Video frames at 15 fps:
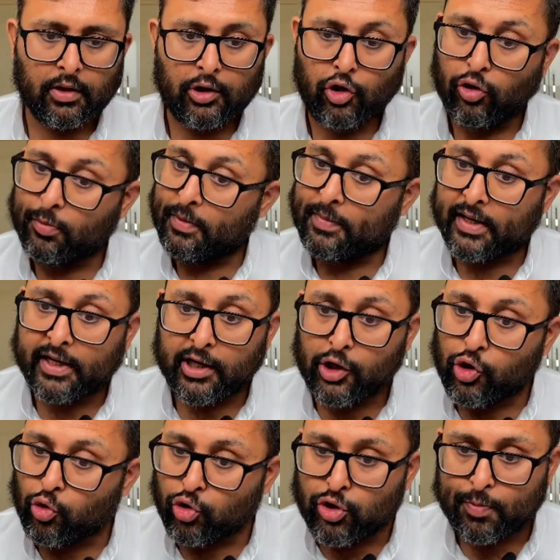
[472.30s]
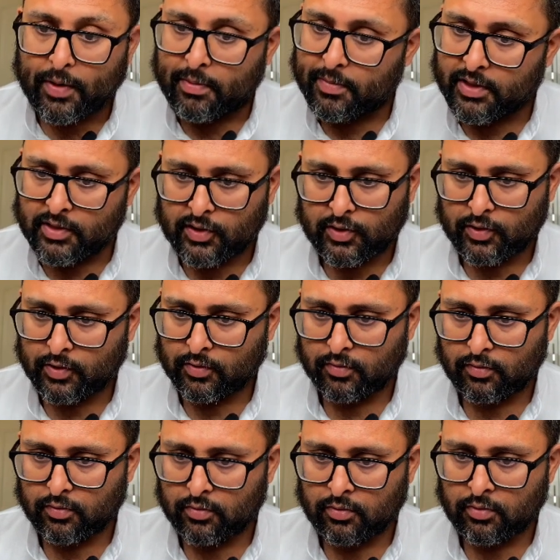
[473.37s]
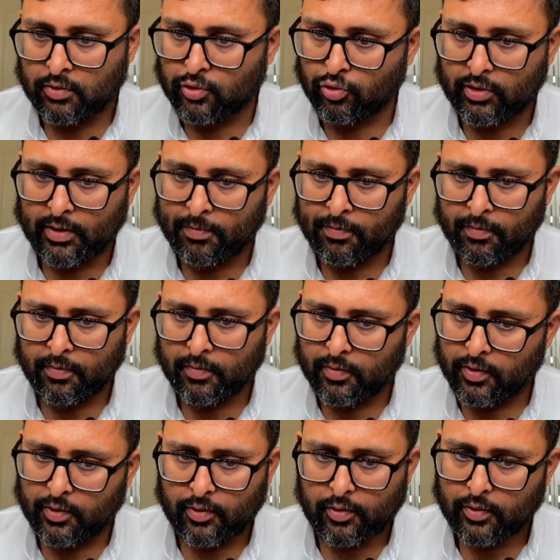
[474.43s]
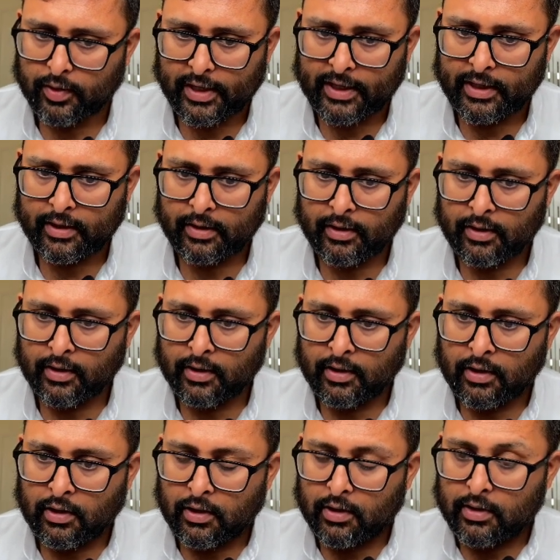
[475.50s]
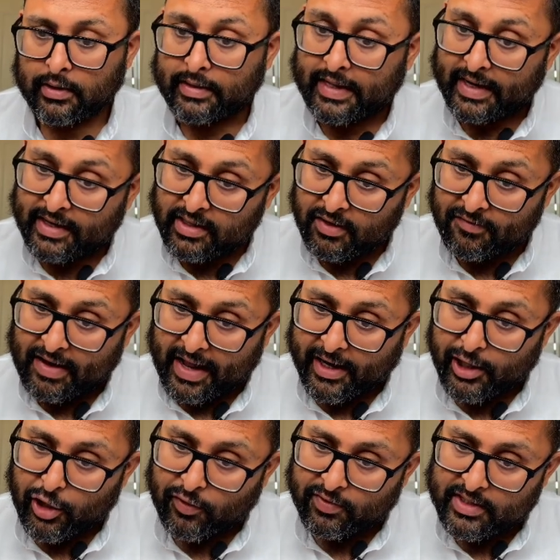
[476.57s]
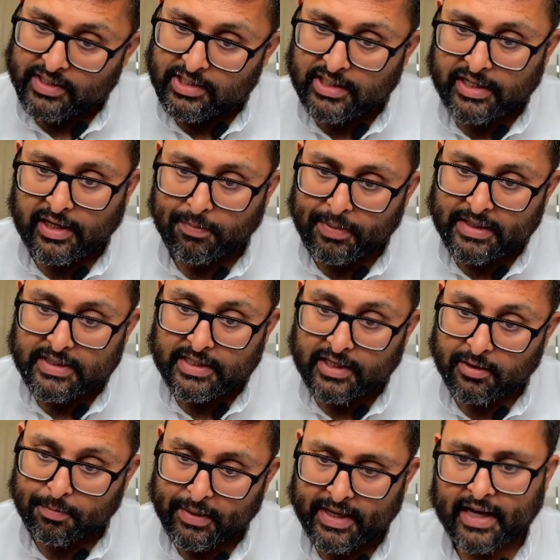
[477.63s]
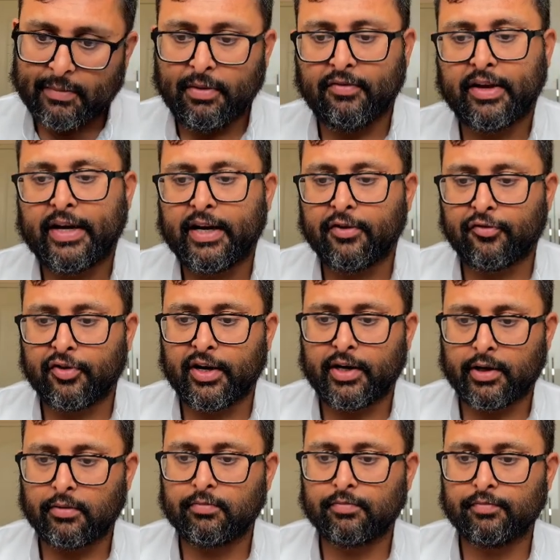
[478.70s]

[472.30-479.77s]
you'll be making huge payments to them, right? Then the value of this GDP, GNP can be very different.